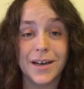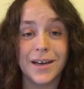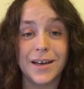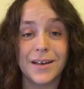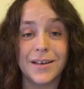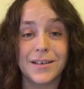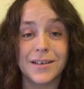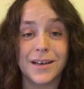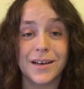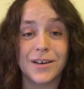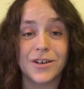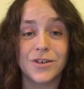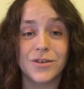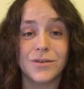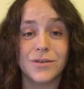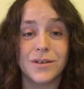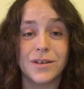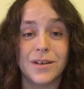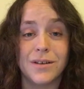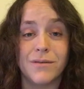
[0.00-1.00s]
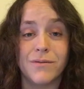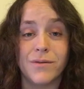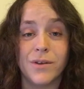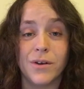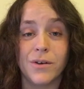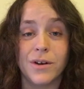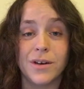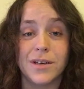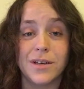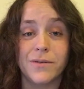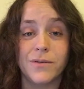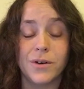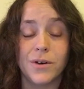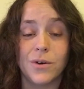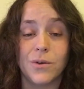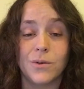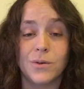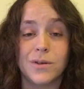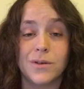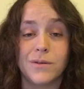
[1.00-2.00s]
it is actually very
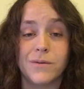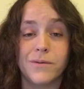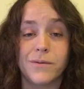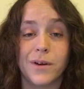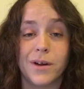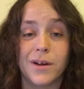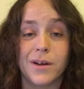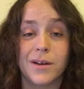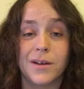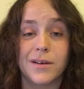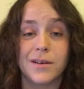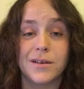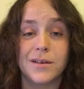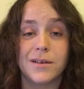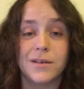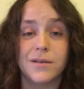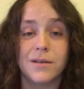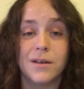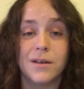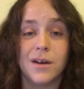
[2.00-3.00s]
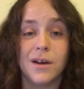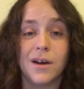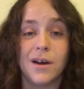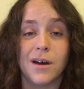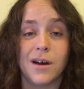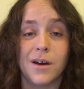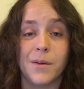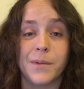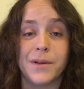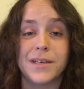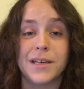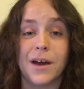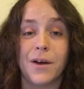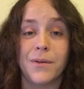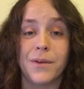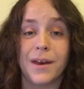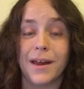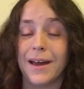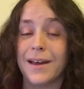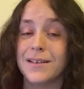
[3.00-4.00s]
difficult to find a
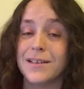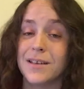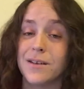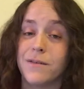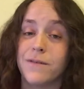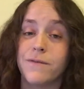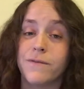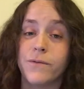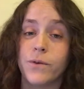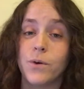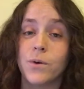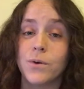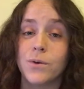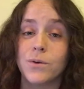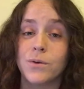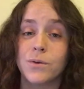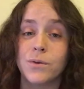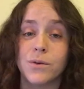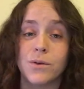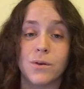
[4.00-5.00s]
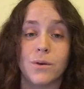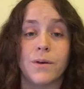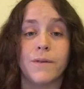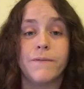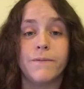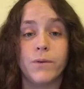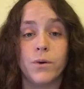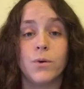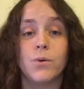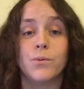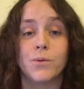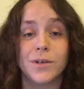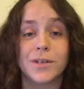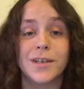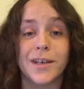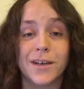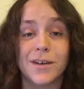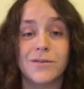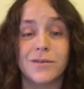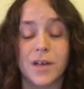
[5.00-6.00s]
town that has a full
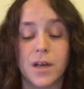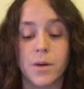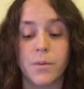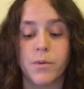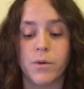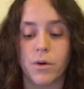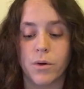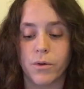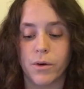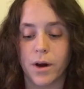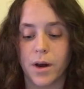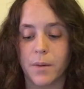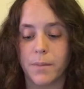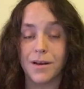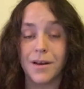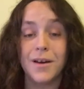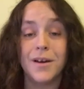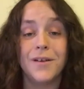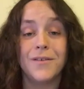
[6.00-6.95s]
recycling program.